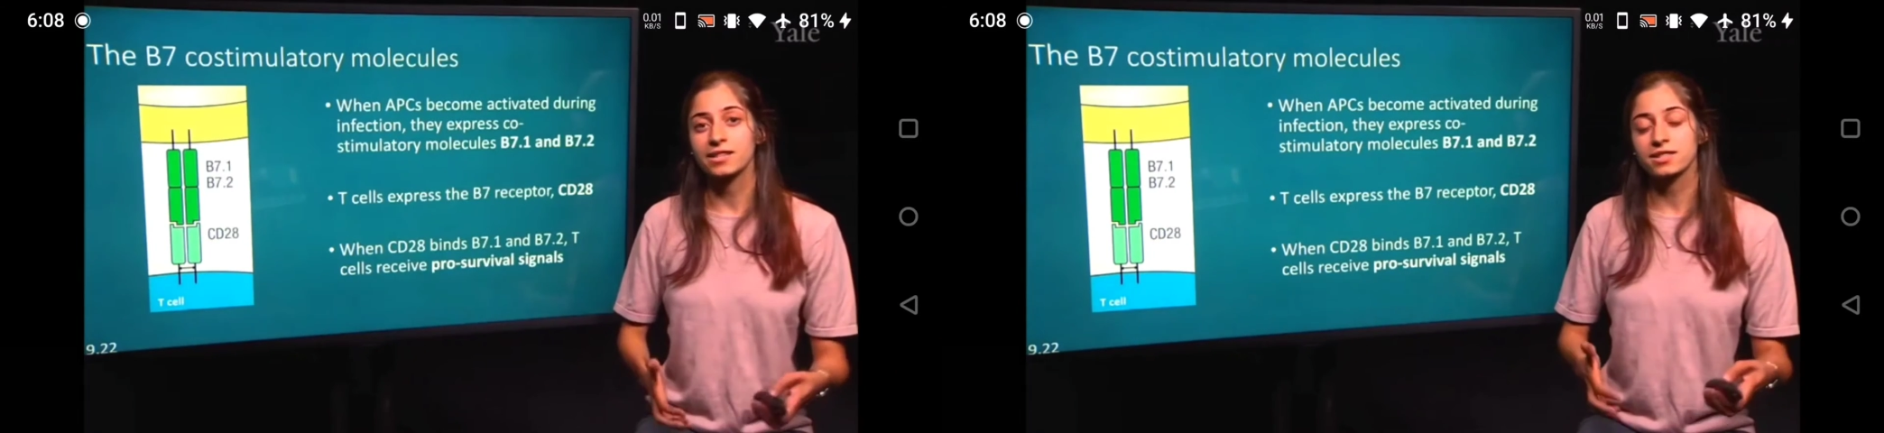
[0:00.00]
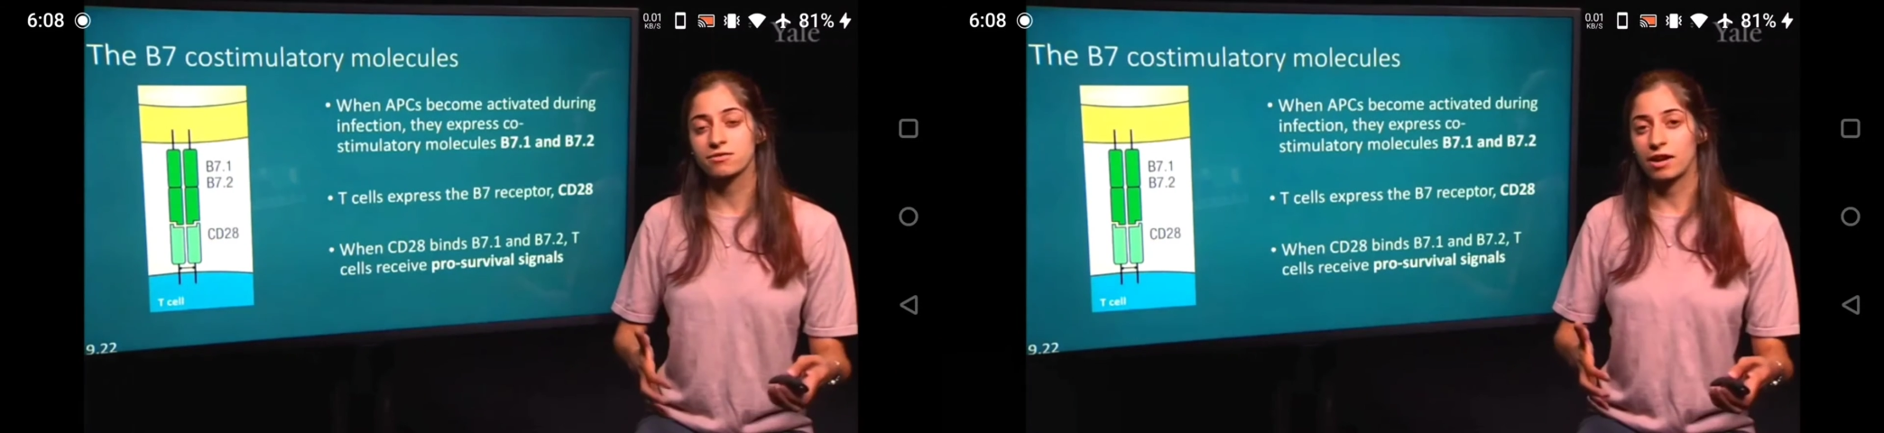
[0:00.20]

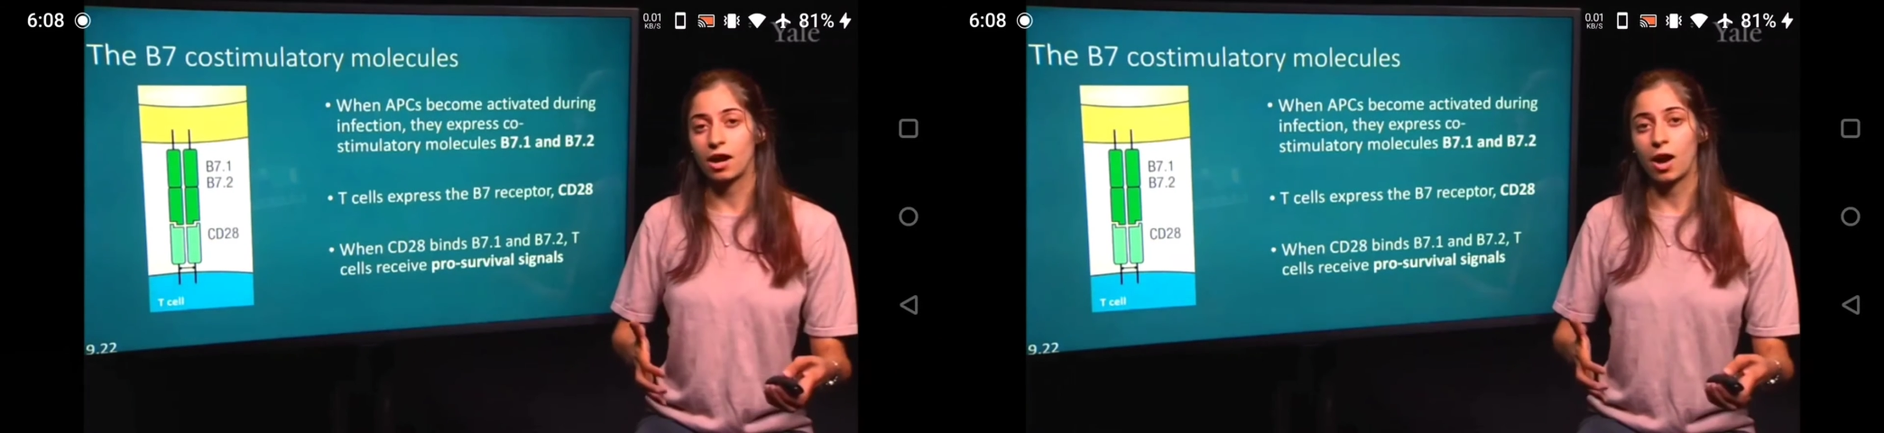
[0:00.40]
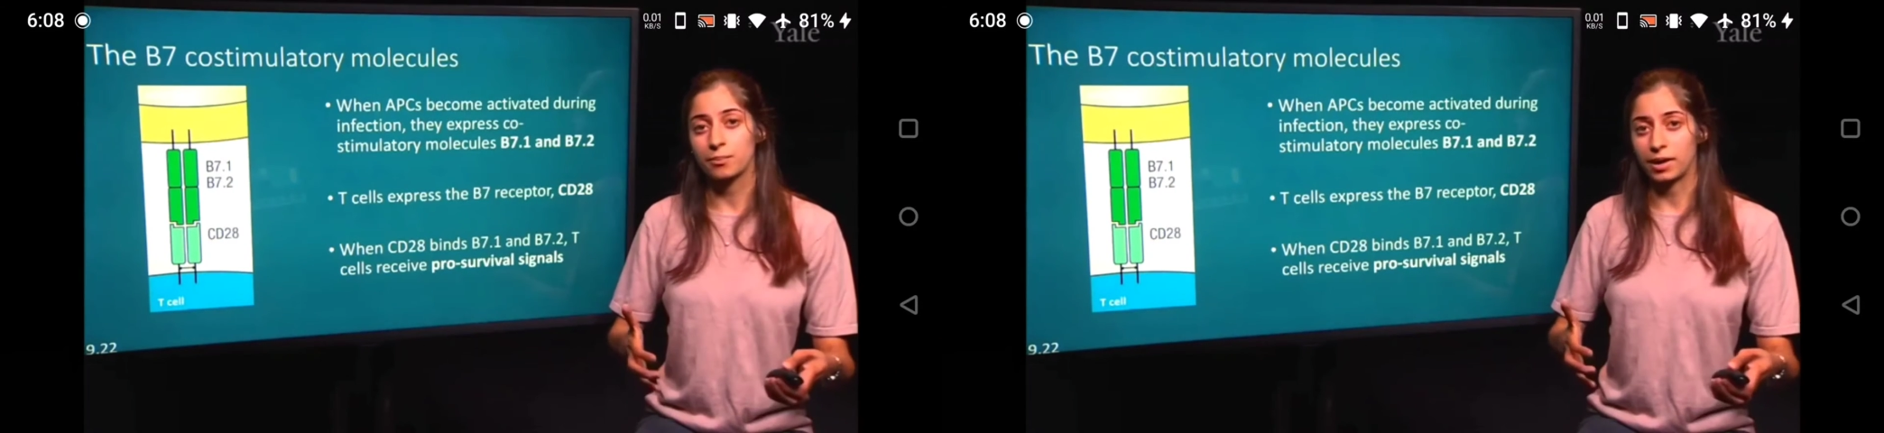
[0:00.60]
and
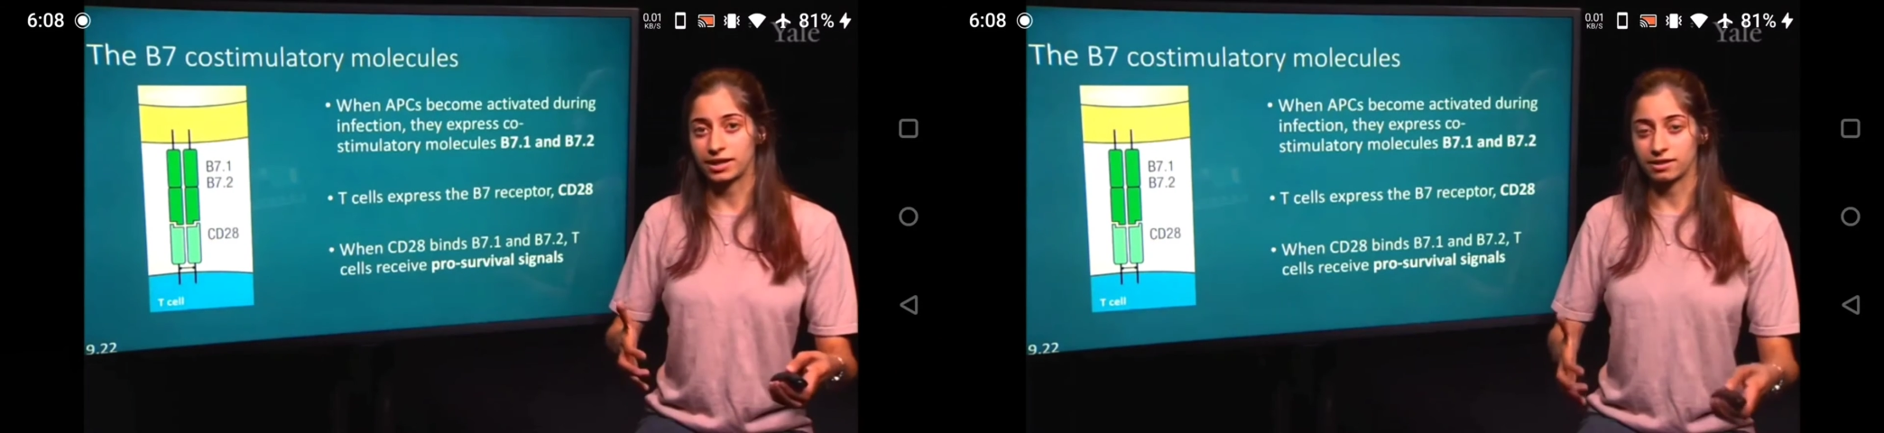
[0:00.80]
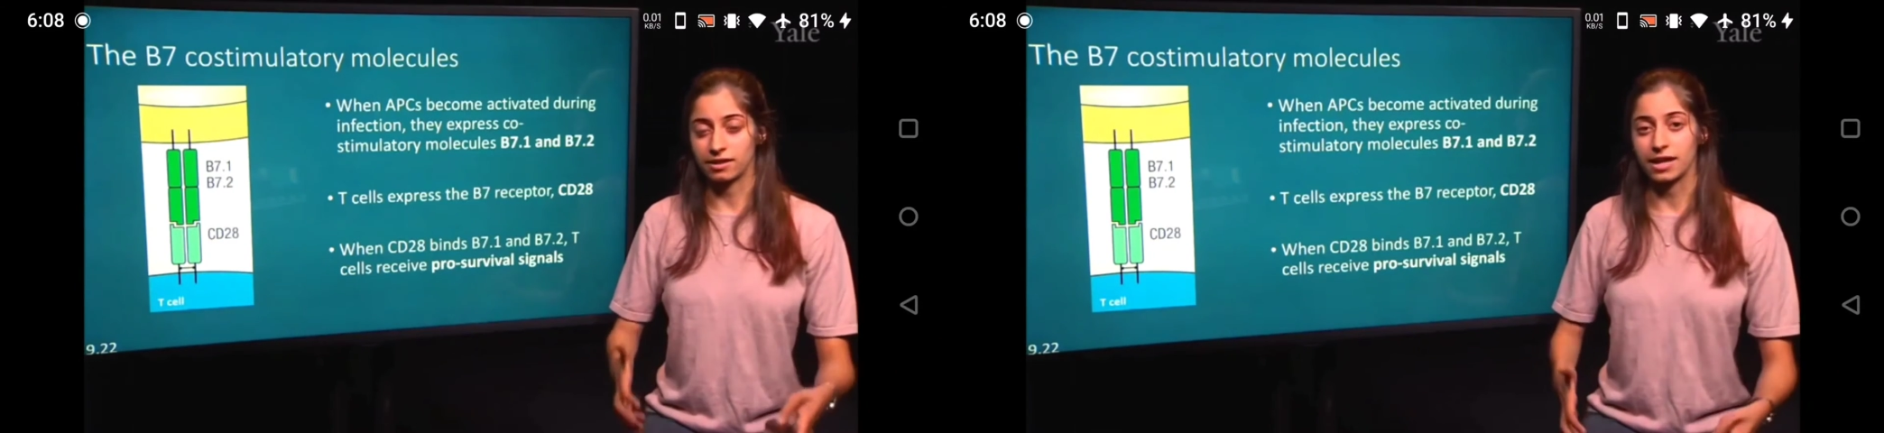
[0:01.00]

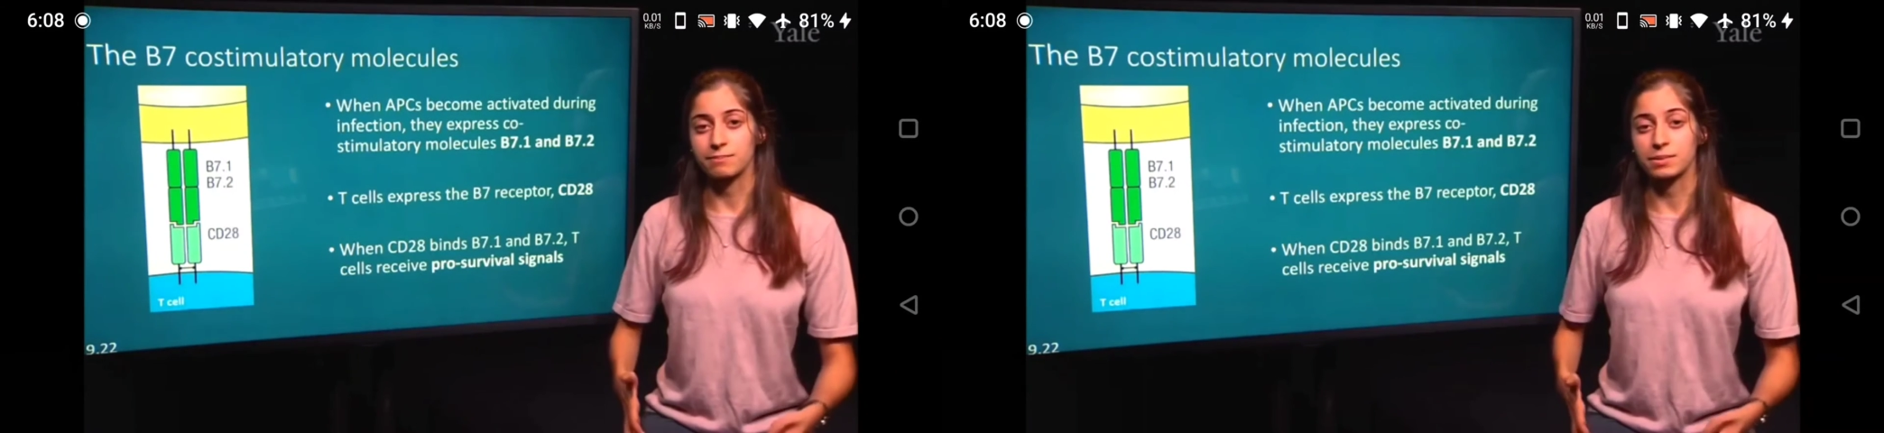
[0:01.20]
B7-2.